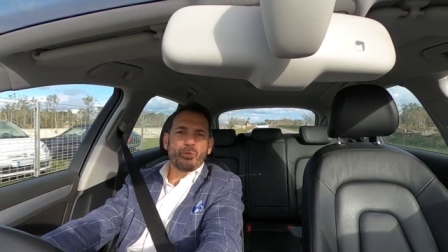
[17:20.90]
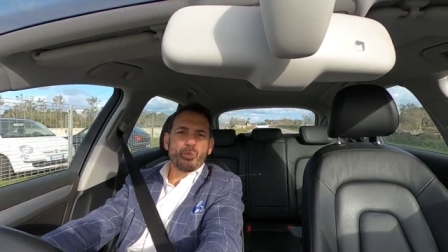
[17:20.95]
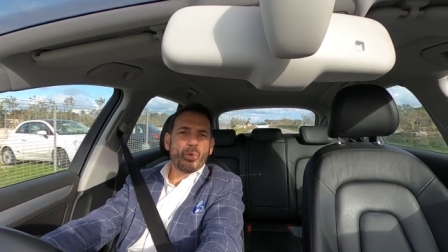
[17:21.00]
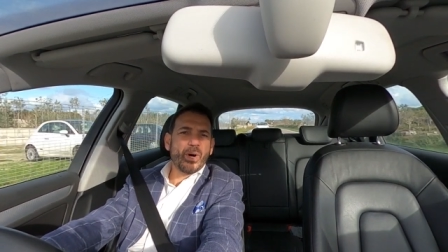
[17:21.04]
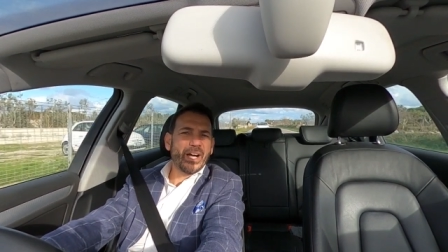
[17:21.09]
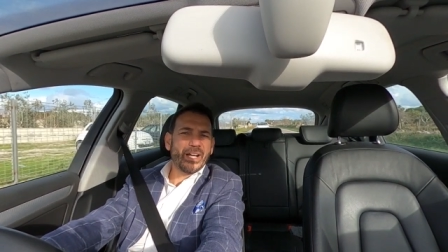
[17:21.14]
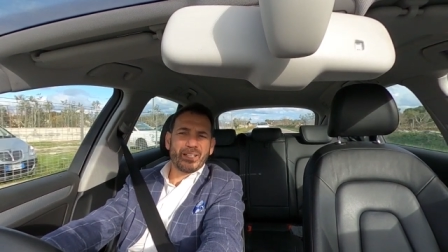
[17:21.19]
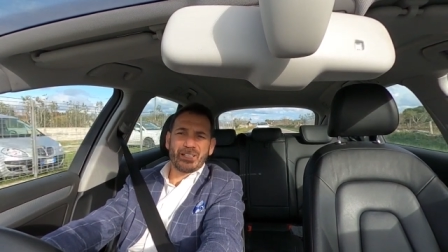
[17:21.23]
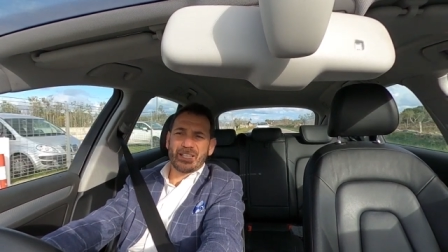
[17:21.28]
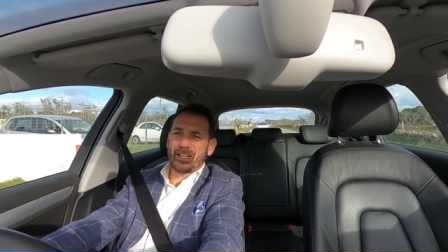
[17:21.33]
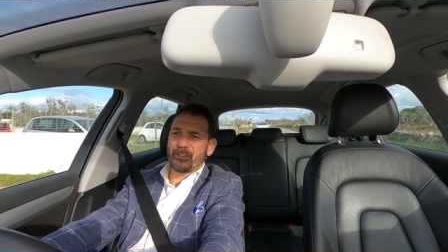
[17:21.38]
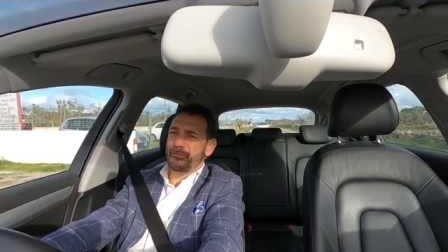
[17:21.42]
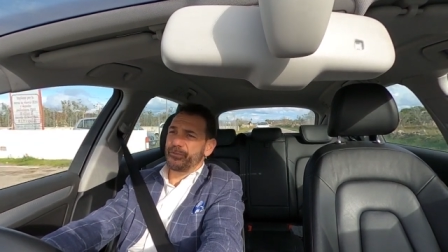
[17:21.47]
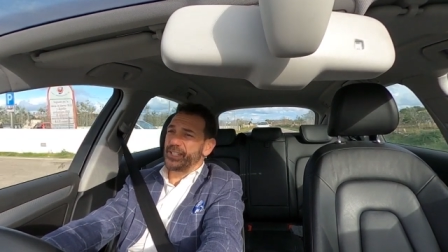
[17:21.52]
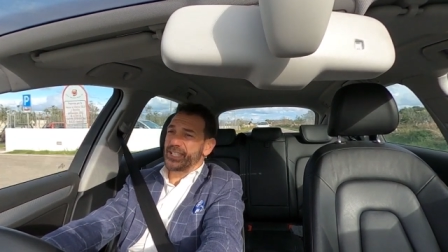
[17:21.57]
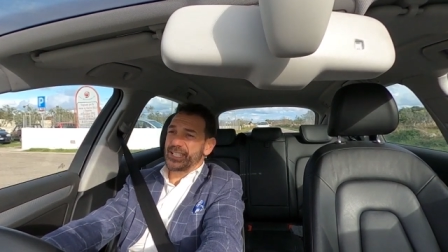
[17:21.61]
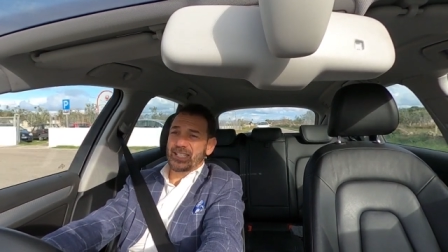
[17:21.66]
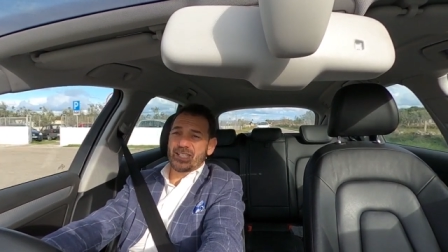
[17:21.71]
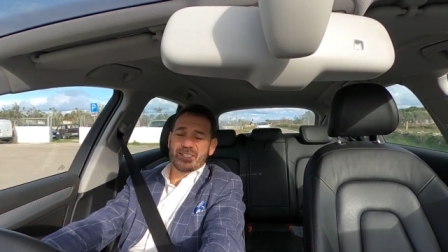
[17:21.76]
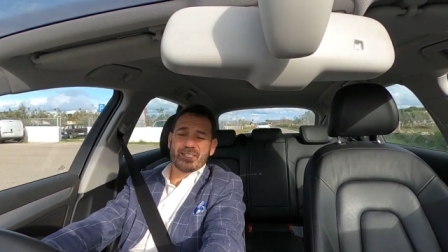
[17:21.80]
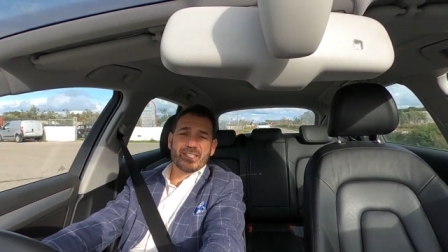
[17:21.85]
while I
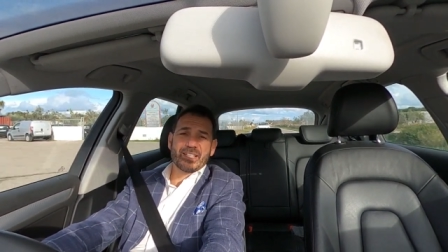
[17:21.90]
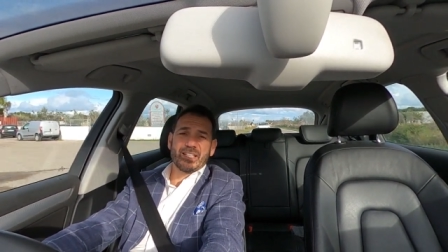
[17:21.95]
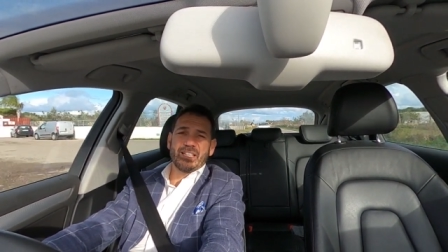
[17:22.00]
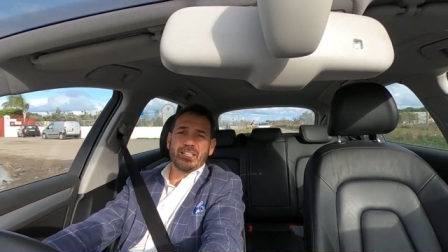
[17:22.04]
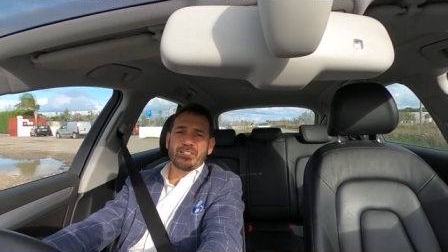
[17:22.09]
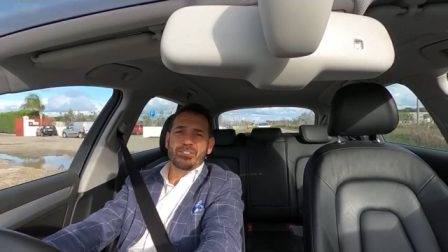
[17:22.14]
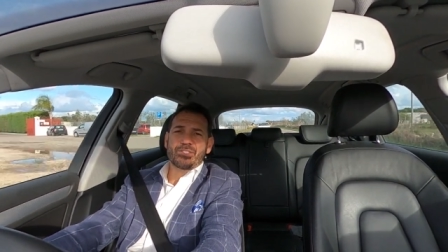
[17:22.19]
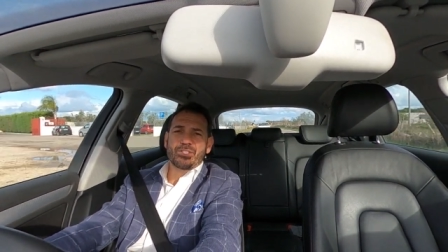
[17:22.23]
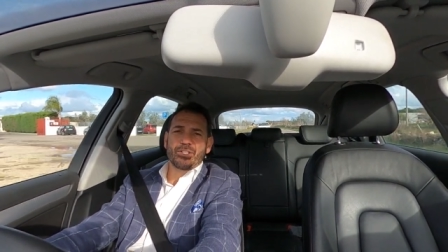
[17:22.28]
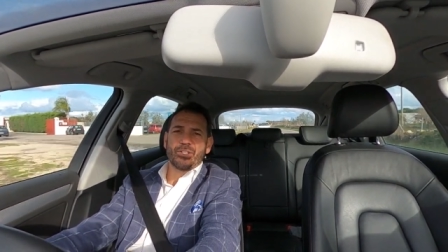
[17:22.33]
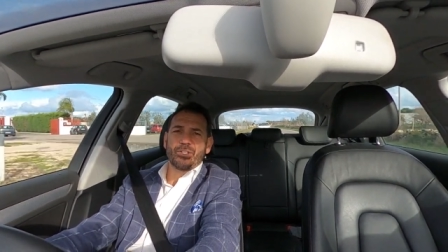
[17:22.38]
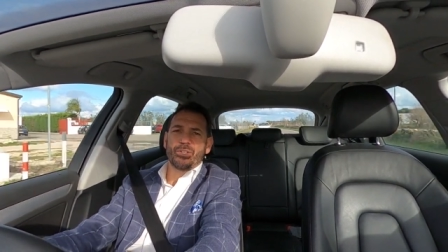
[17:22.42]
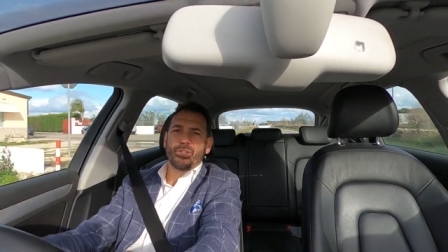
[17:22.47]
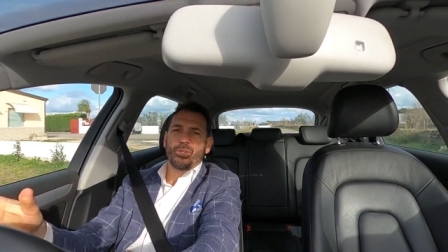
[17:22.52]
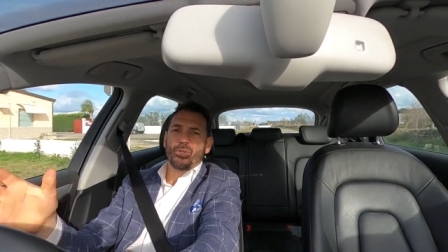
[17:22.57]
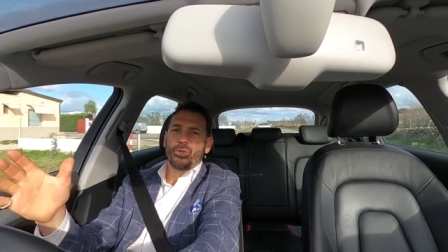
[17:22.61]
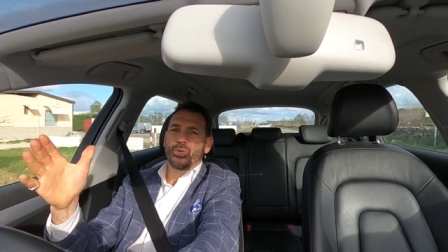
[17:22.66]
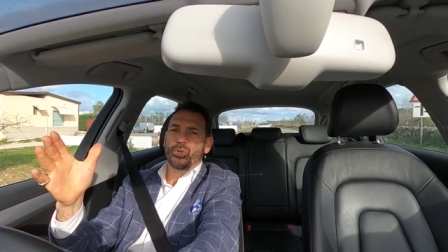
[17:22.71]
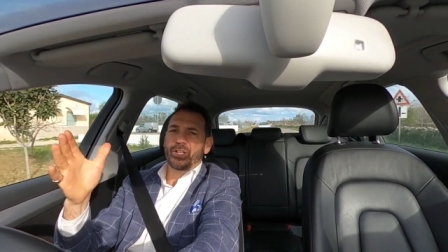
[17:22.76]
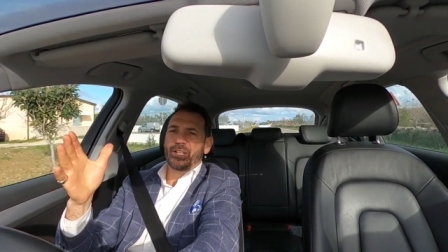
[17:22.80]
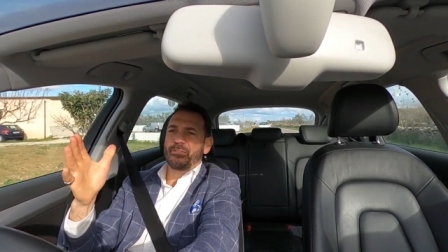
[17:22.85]
visit Salento
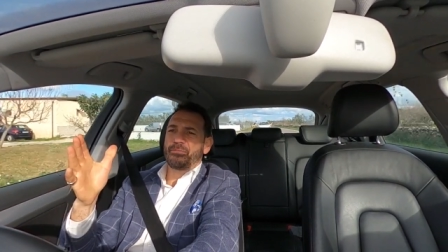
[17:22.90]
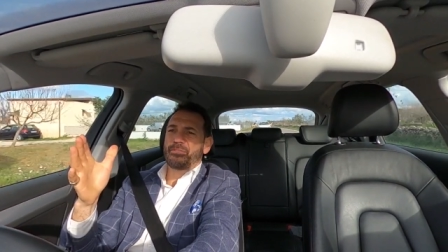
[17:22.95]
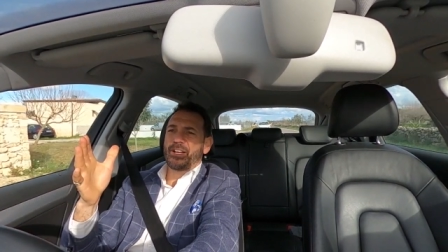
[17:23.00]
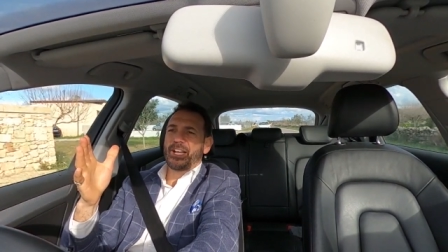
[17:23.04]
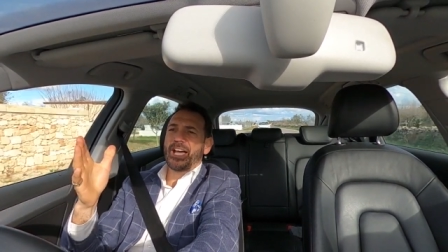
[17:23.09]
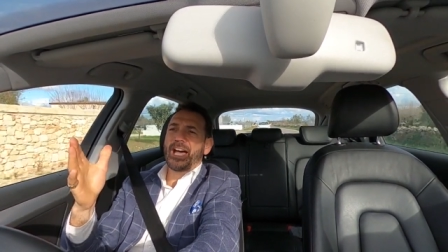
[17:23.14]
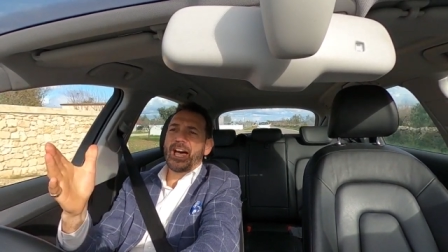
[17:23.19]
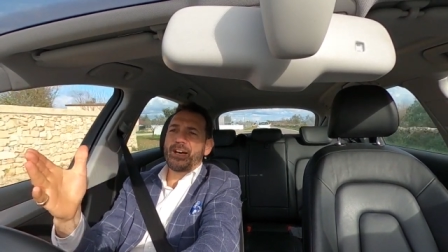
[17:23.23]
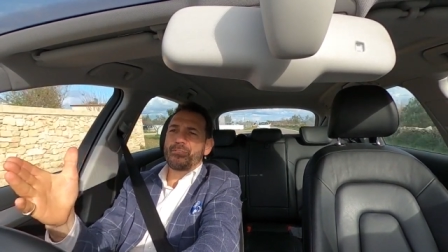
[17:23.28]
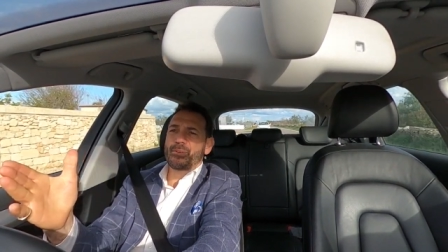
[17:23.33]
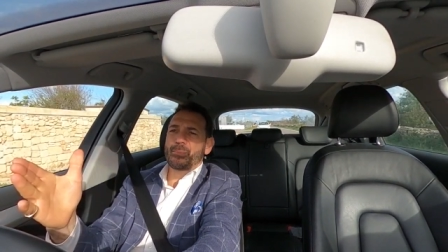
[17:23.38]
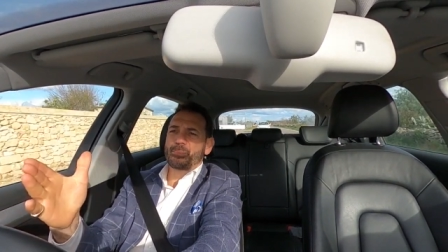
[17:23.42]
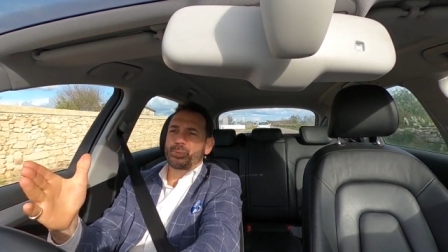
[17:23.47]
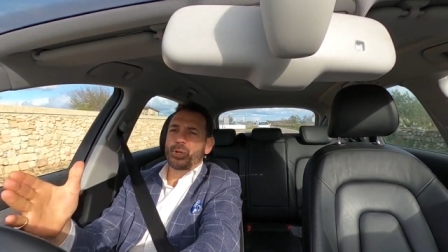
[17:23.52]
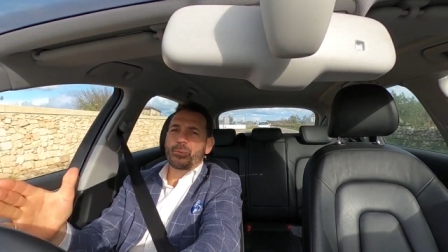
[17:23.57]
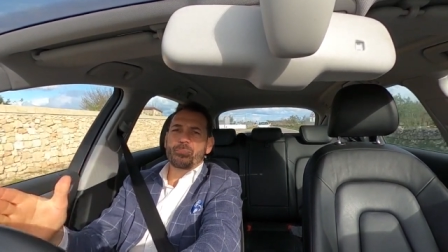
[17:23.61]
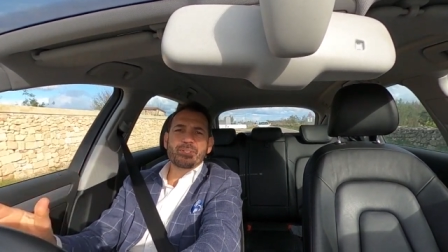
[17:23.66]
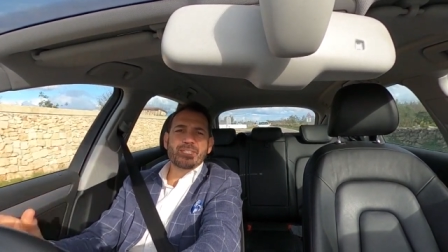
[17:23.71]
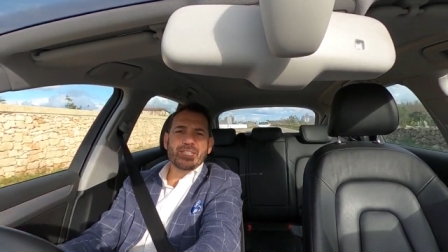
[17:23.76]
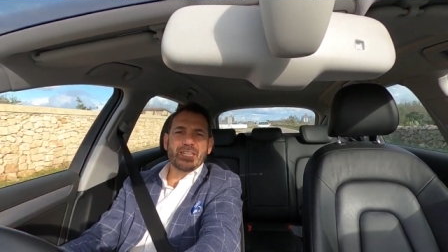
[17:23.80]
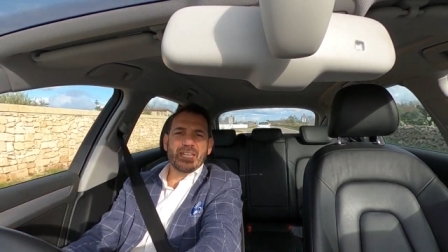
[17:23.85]
or if I have a
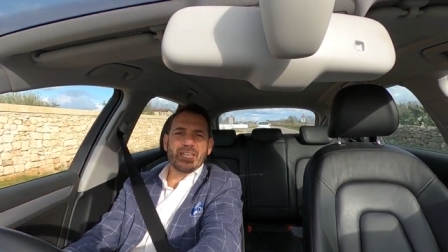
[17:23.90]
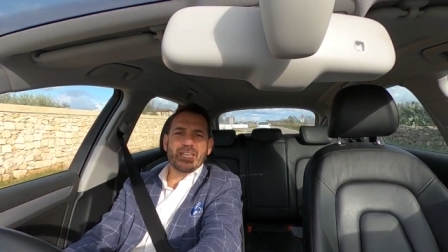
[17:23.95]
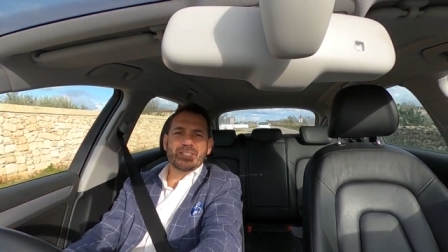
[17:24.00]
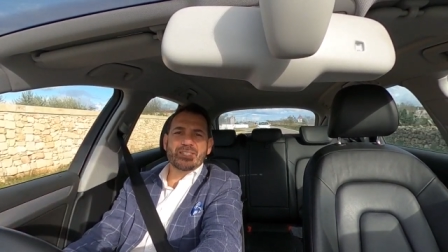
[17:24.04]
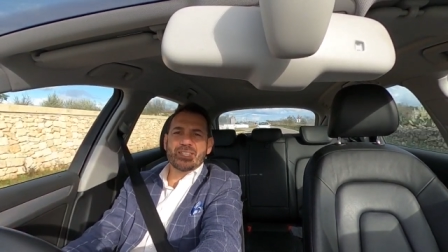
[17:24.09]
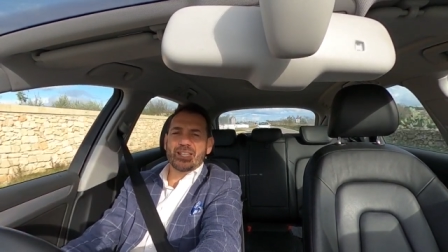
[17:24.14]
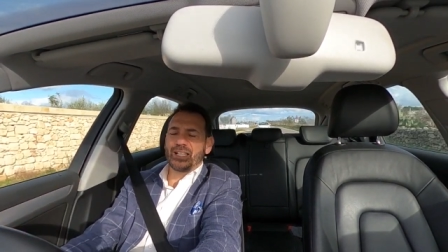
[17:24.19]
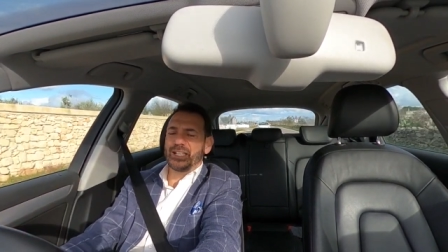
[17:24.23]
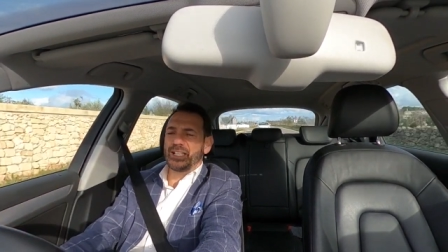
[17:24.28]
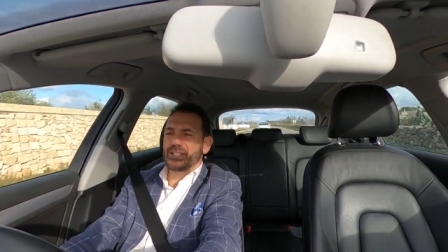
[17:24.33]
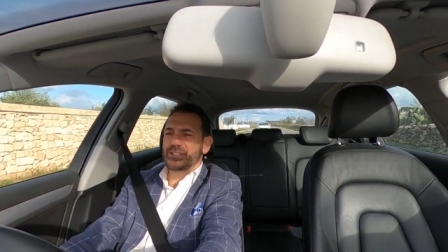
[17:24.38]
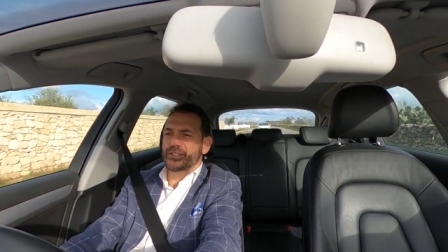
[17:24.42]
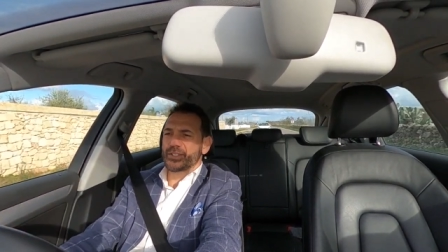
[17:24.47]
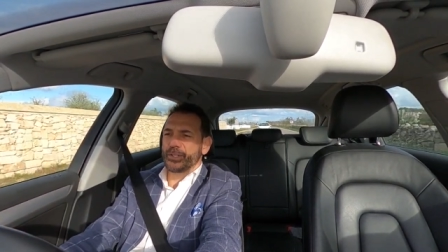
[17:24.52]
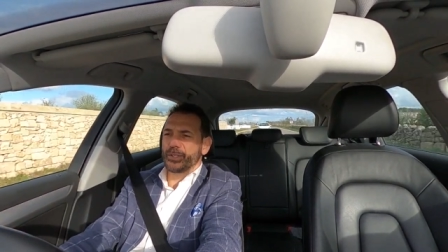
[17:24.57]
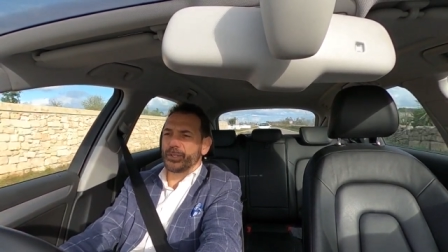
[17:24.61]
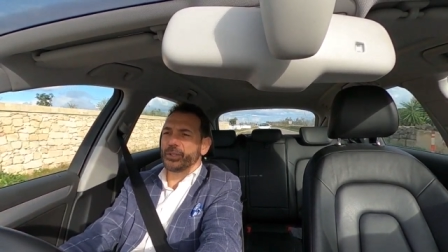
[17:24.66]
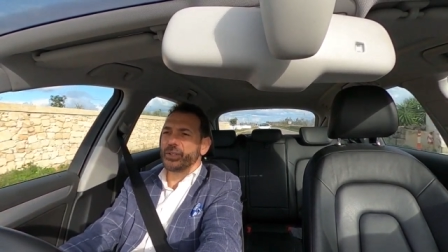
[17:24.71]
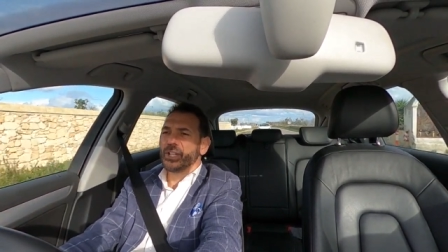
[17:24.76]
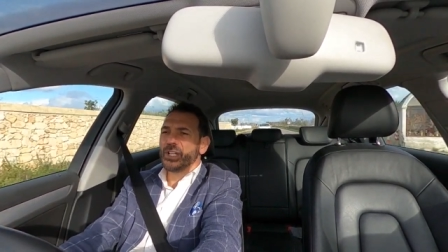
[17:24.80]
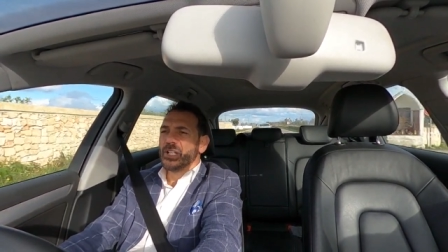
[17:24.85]
property in
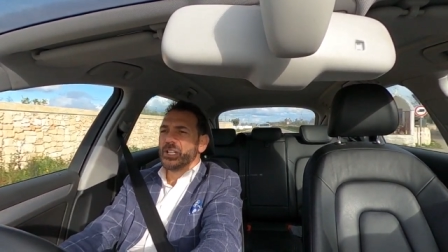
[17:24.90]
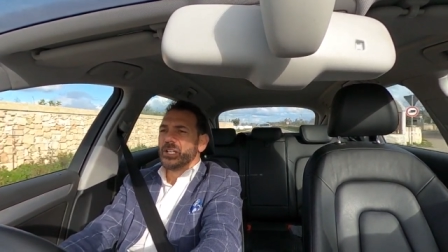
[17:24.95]
Salento,